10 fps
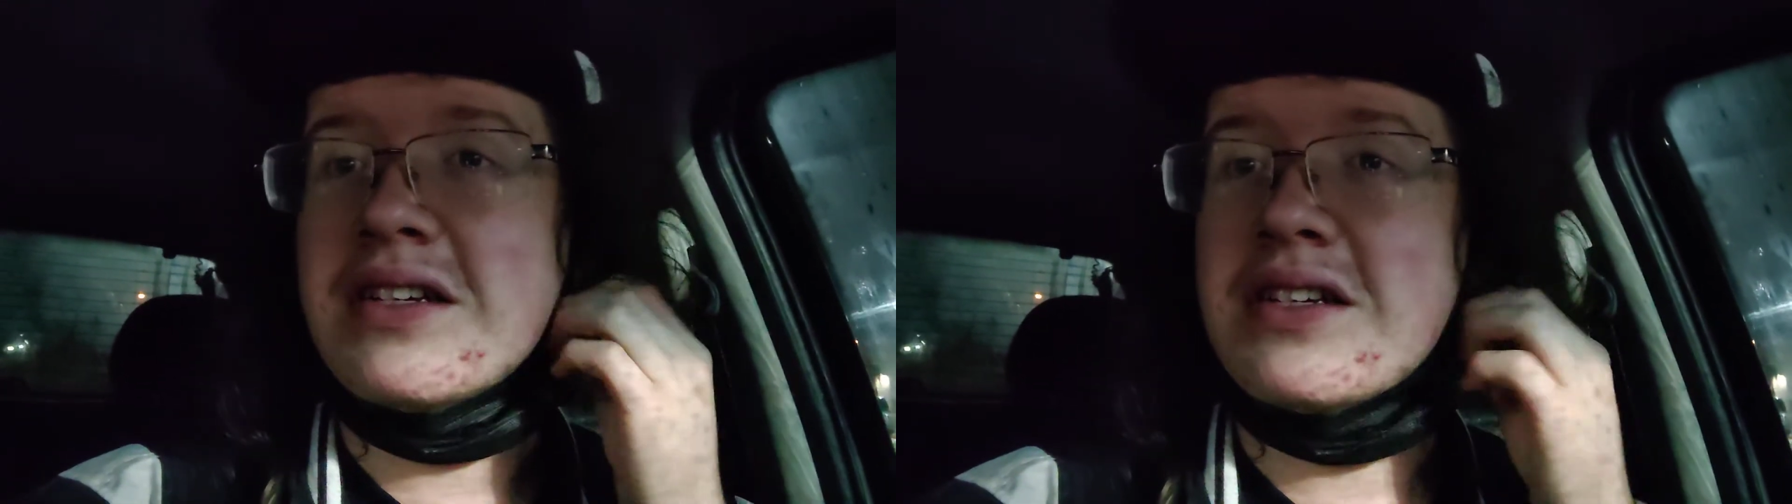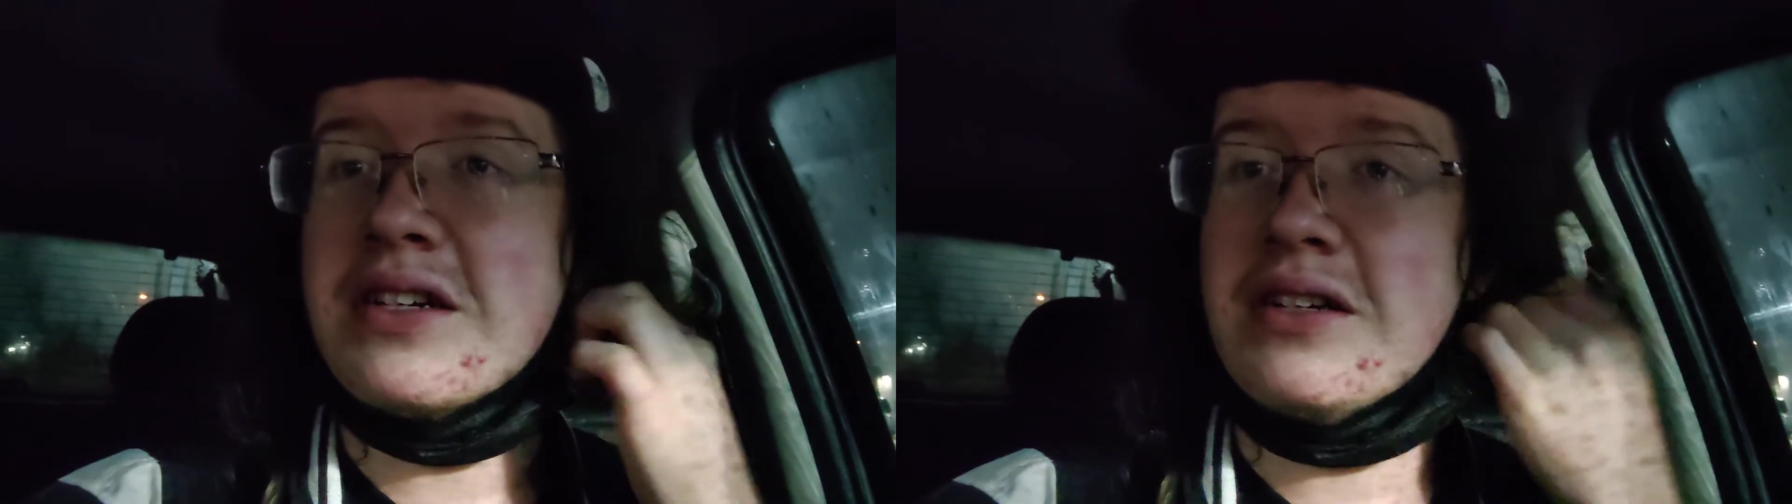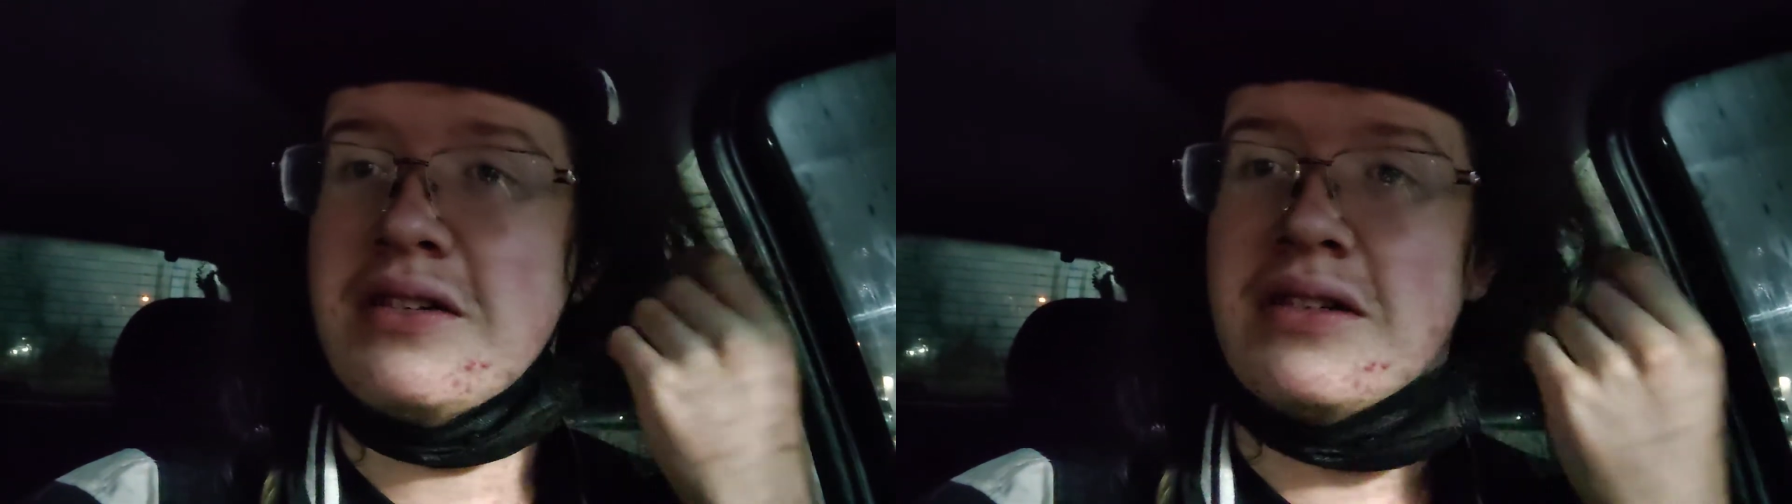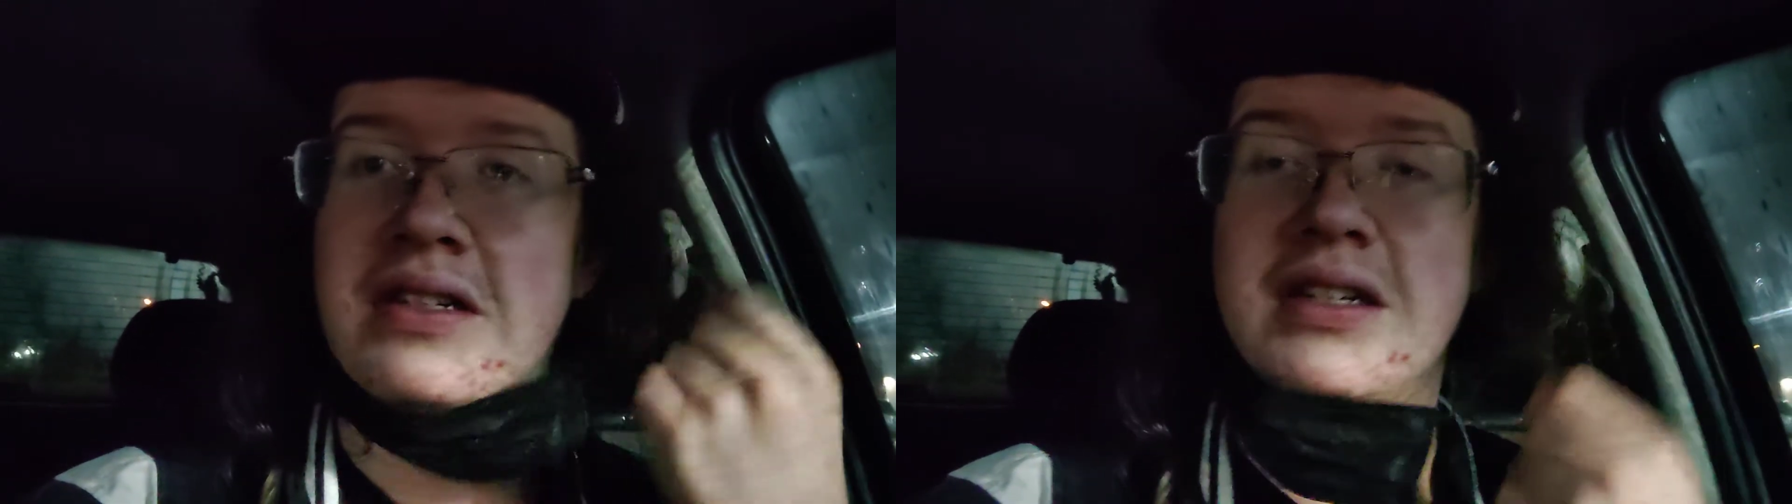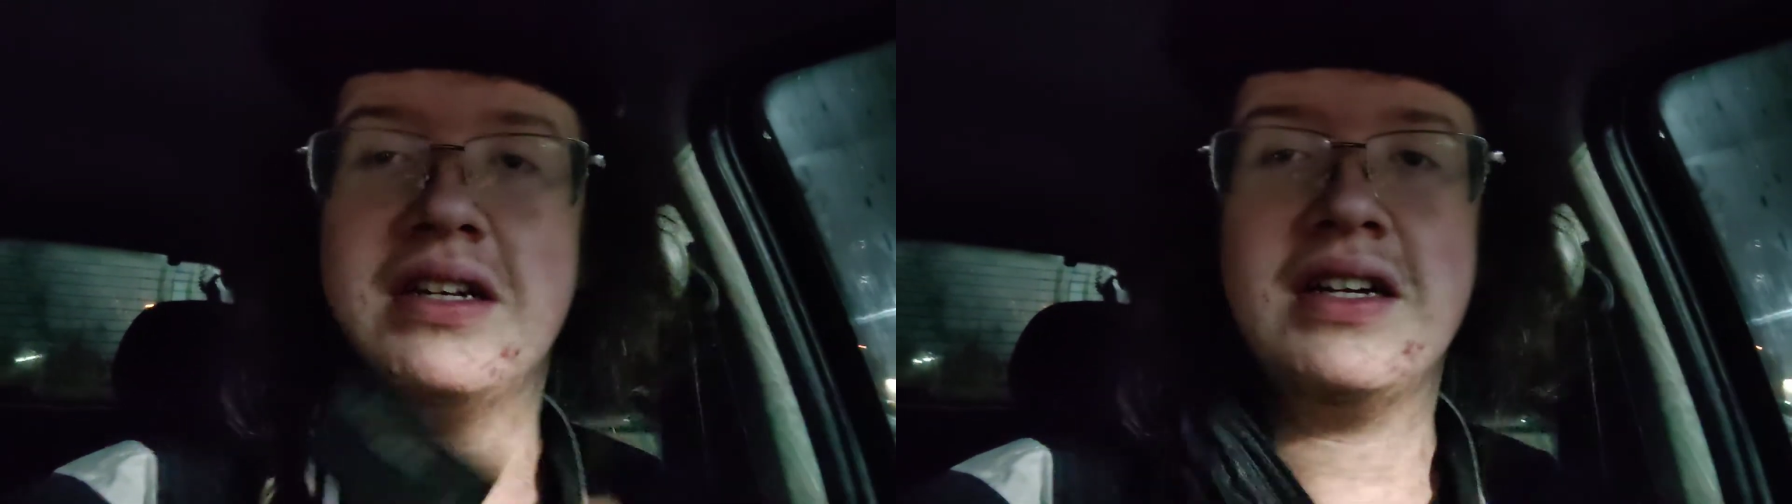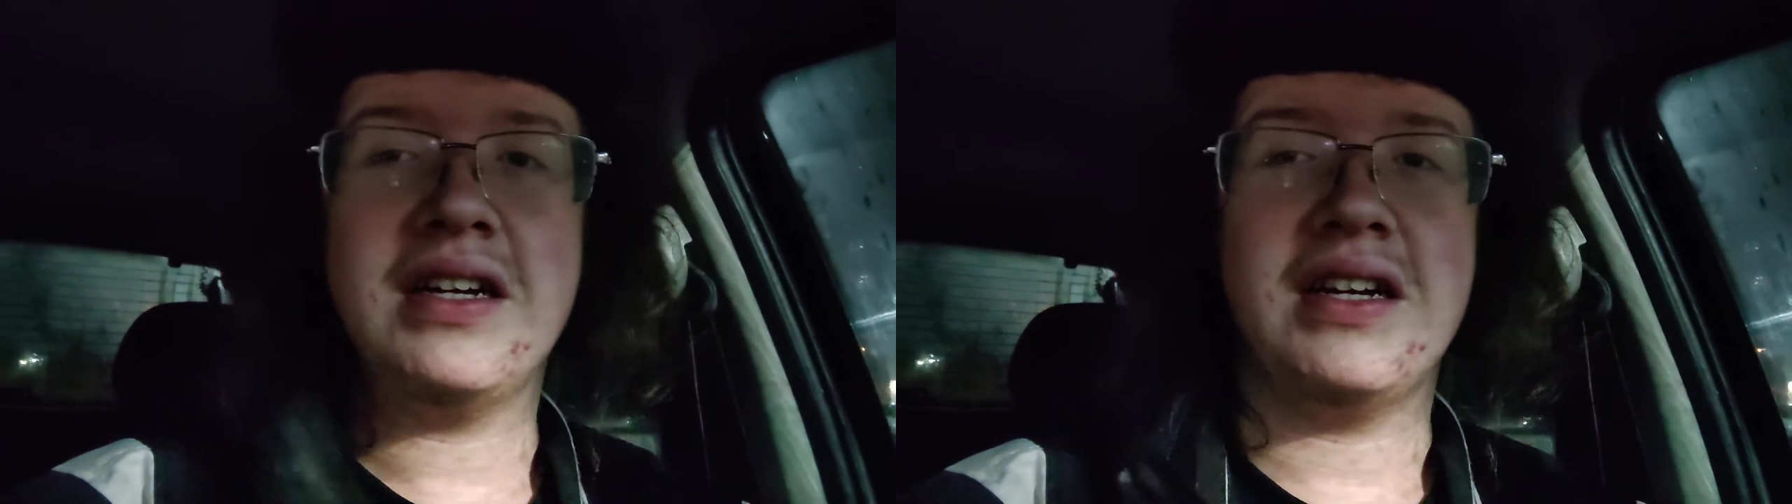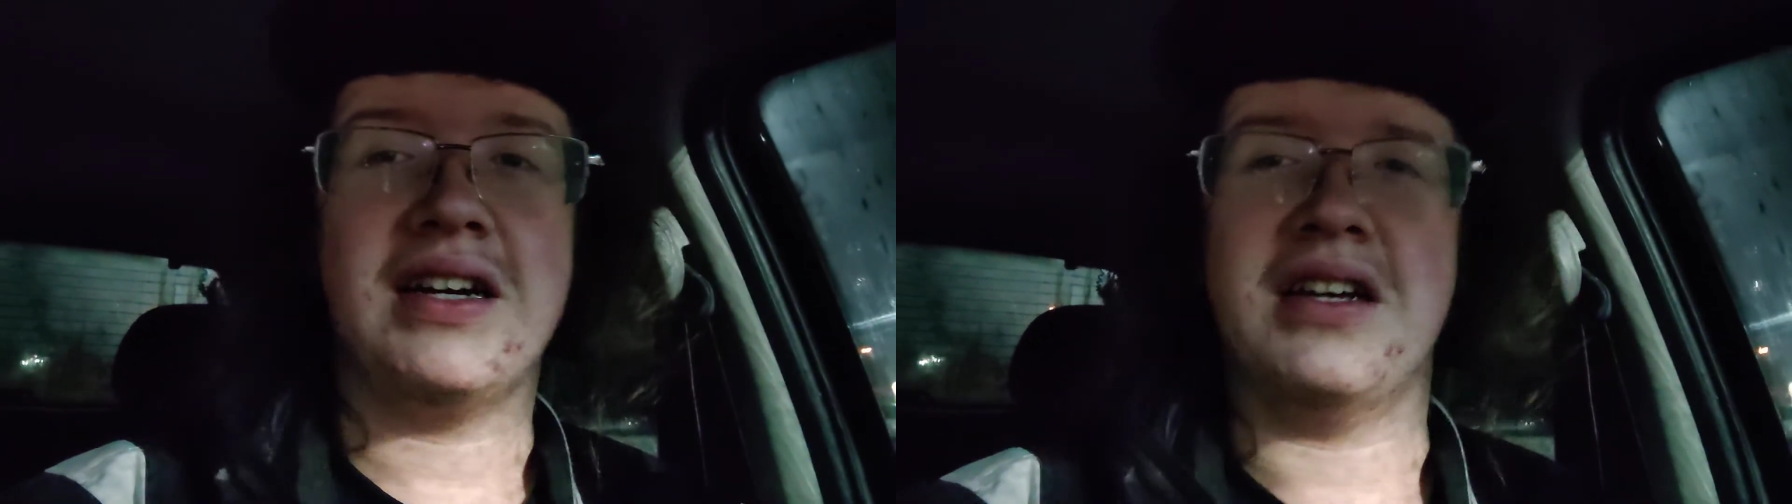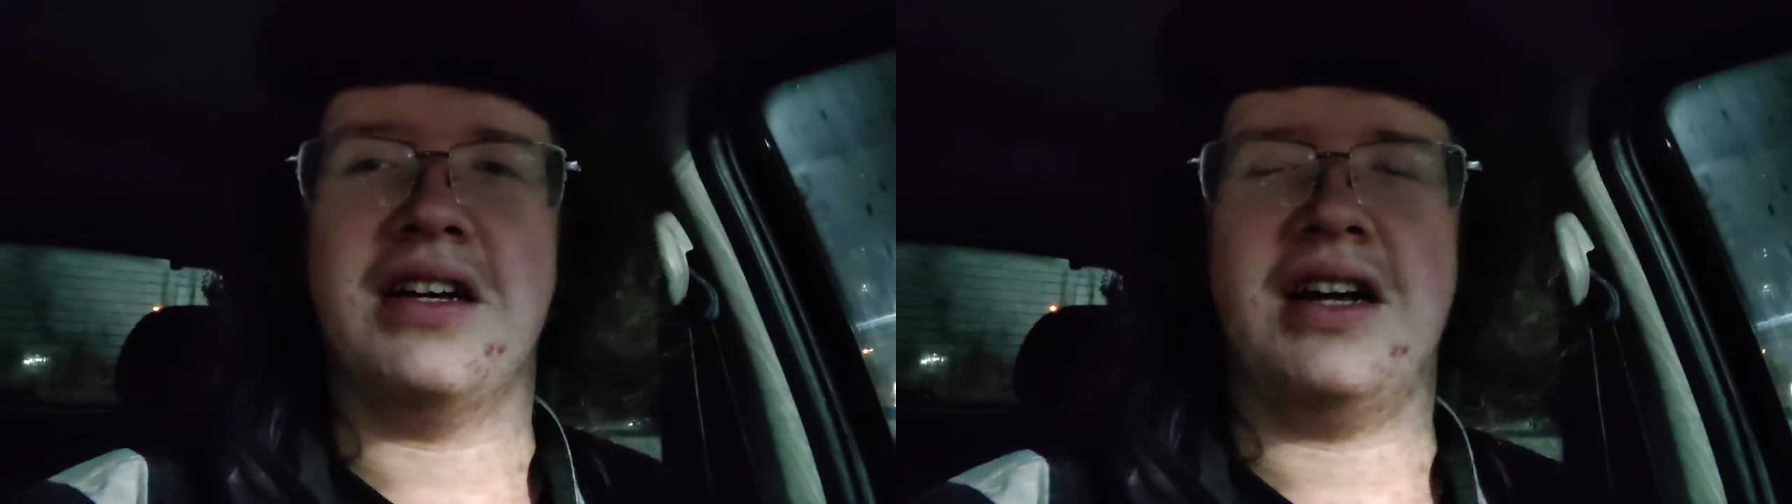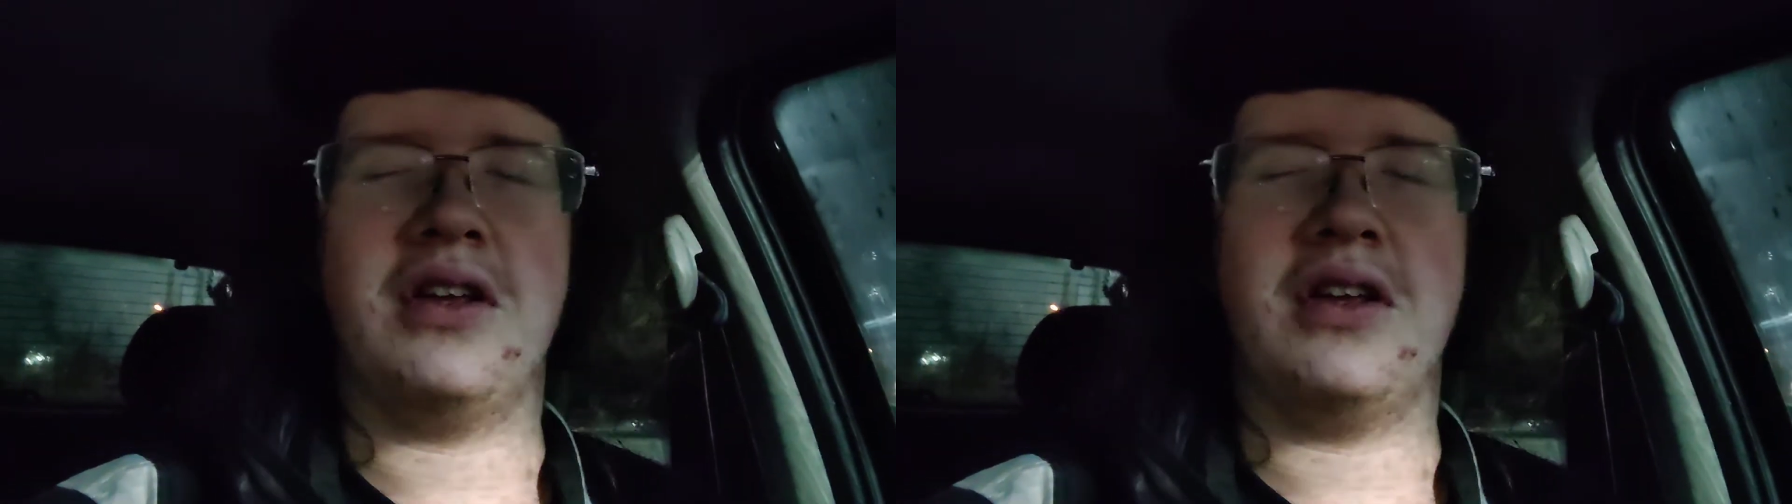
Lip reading: So I